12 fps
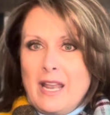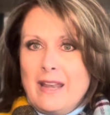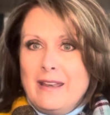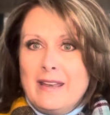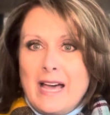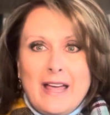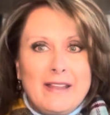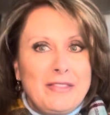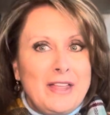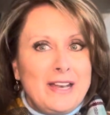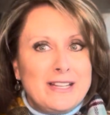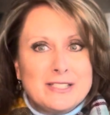Not
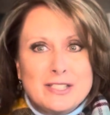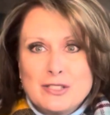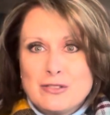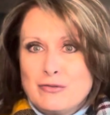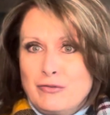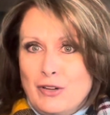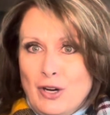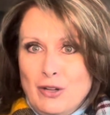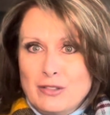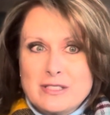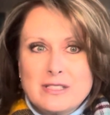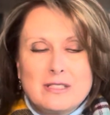that it's his
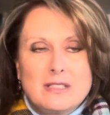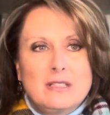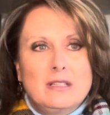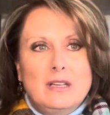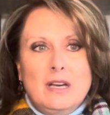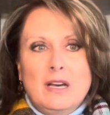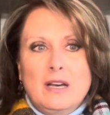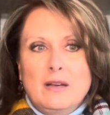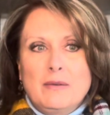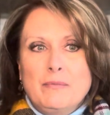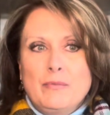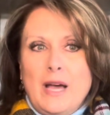fault.
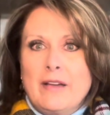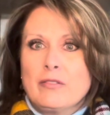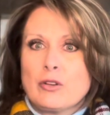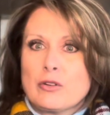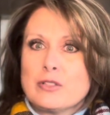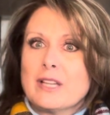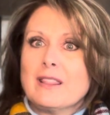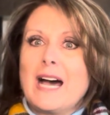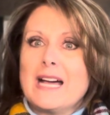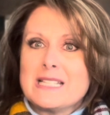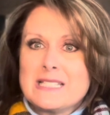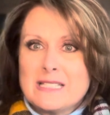I've learned a
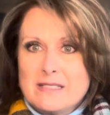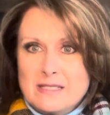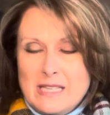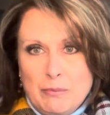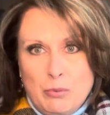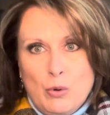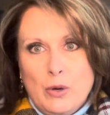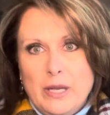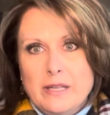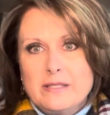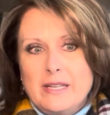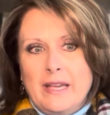lot since that
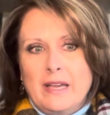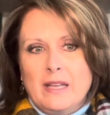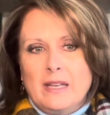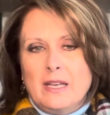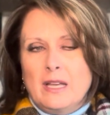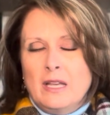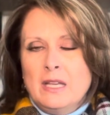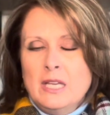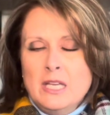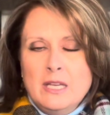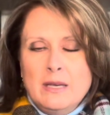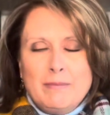point, and
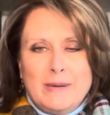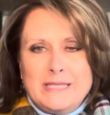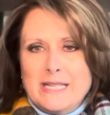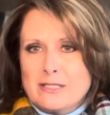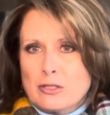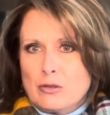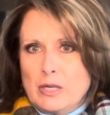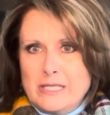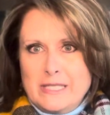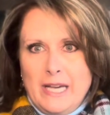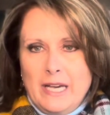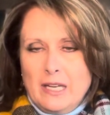my dad's a great
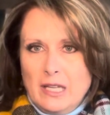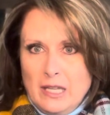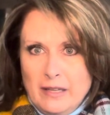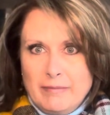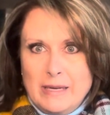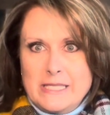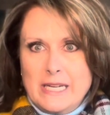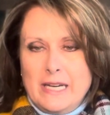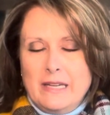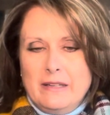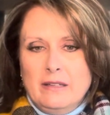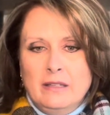dad. I love my dad.